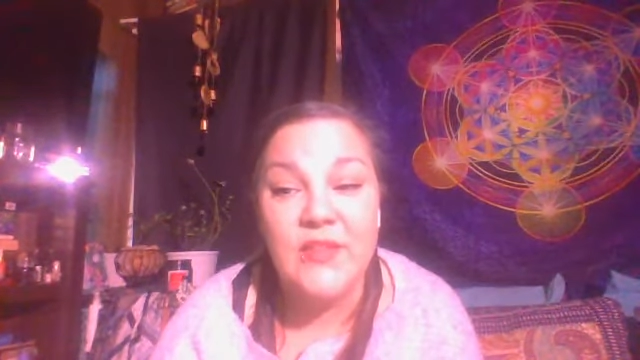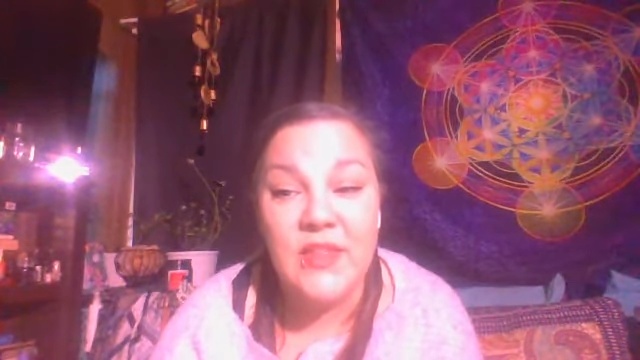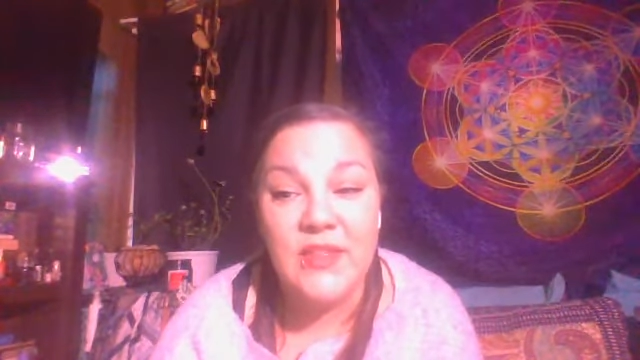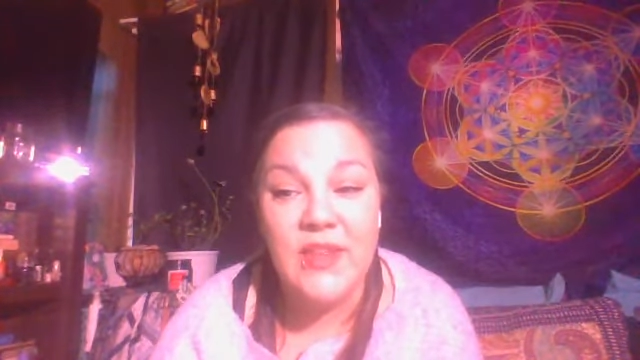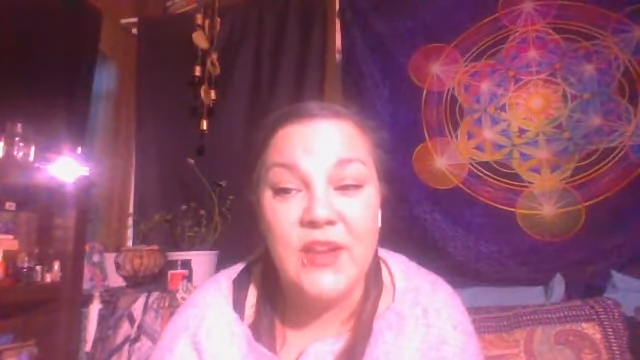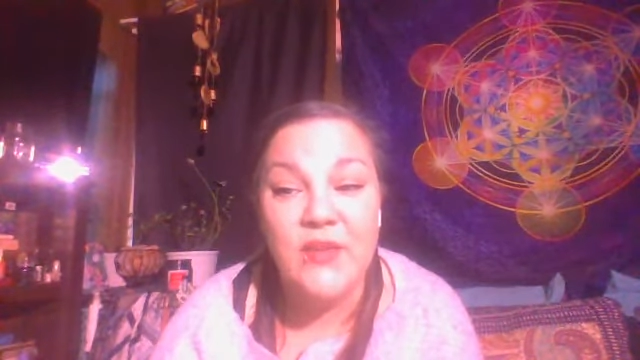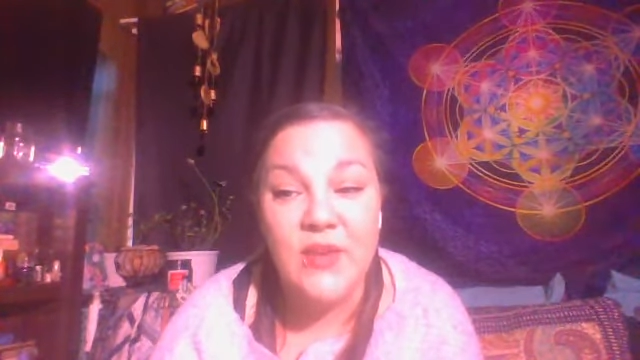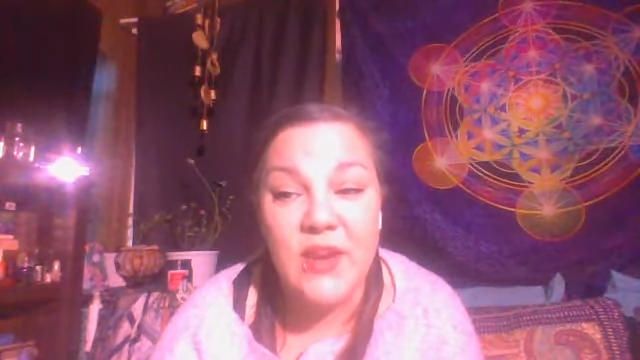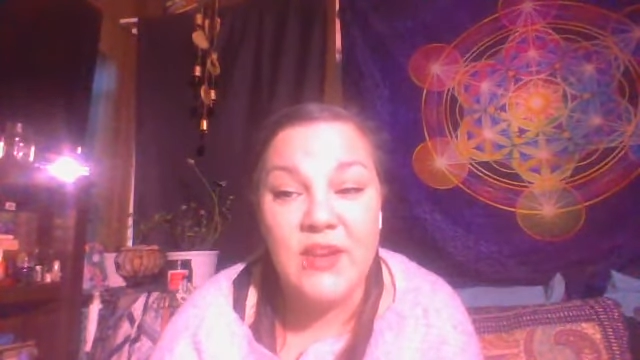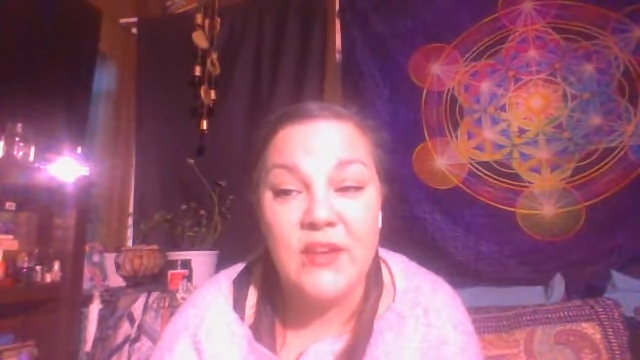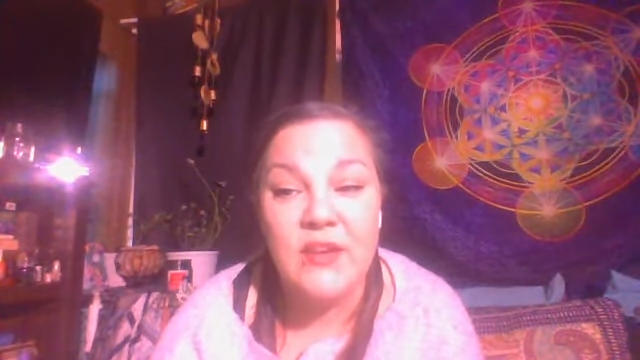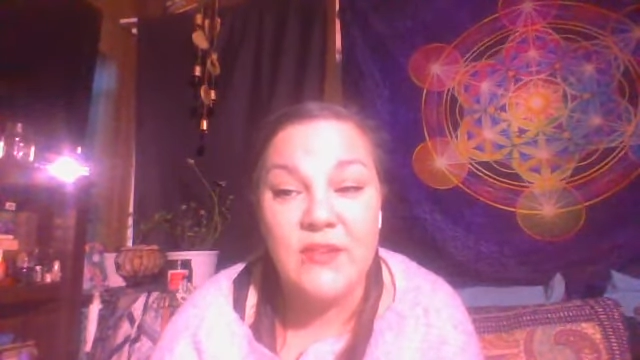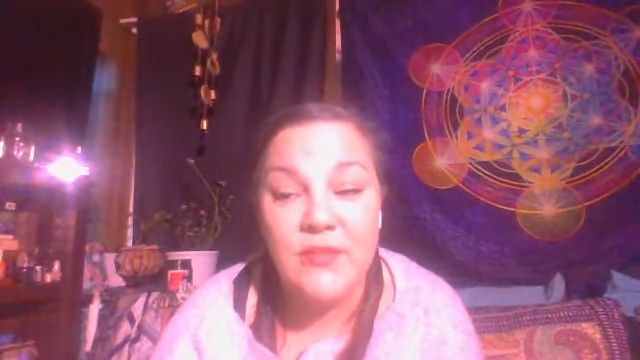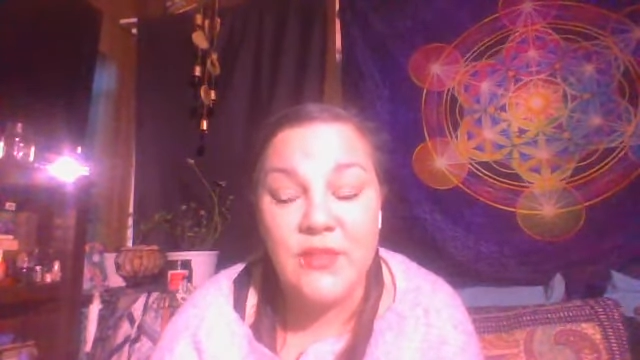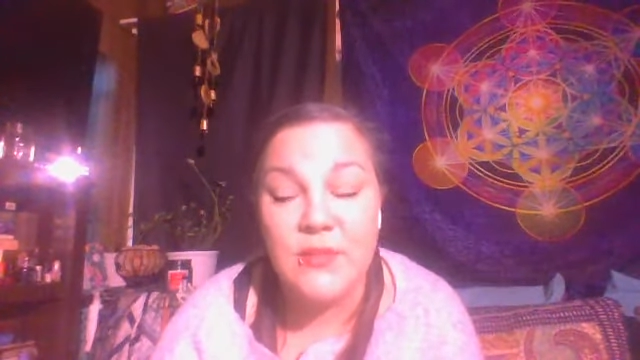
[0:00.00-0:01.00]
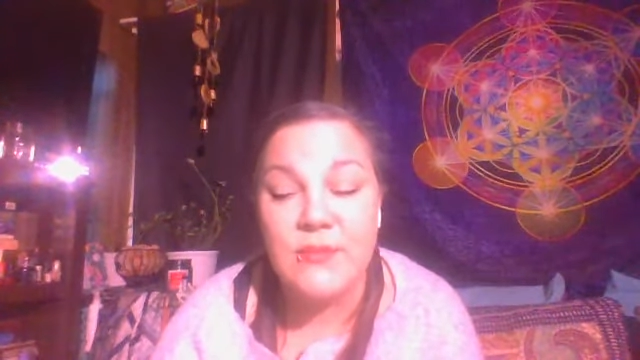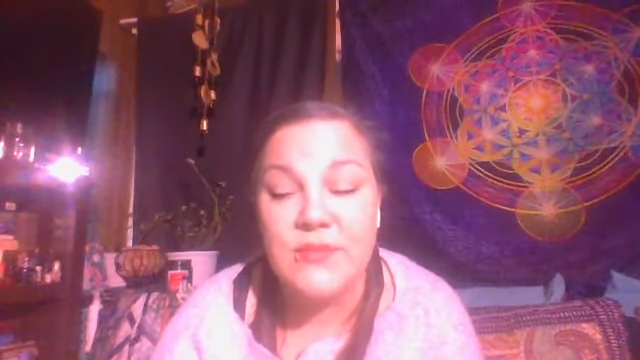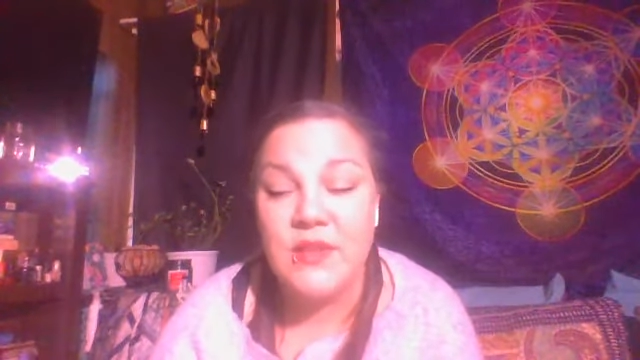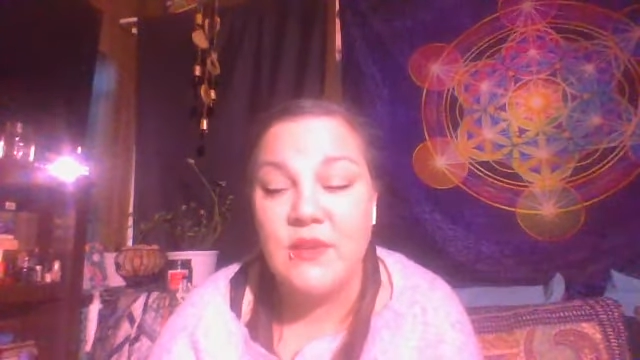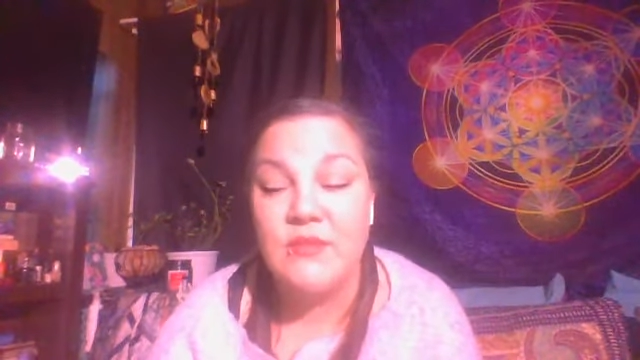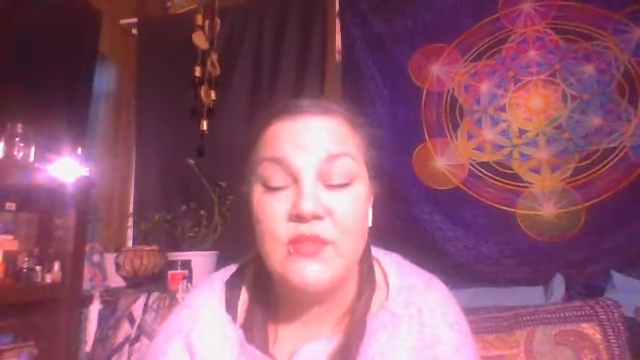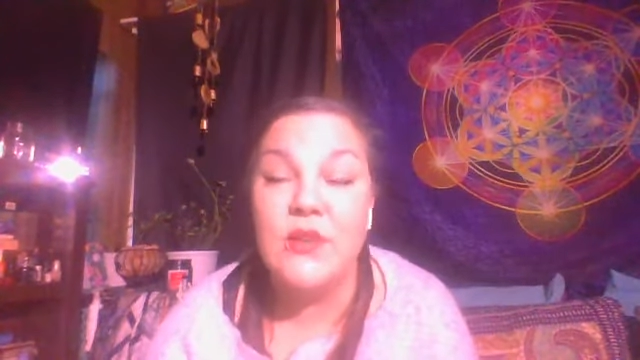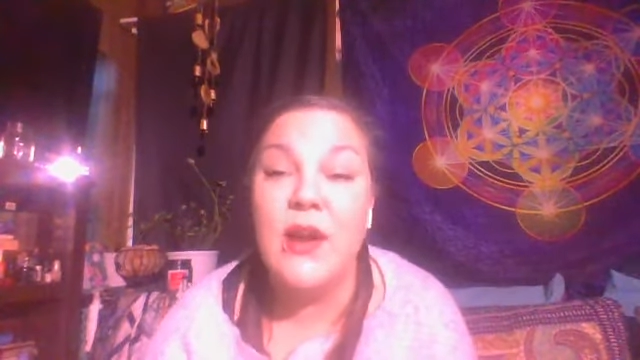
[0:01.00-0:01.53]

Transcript: that they created it for themselves.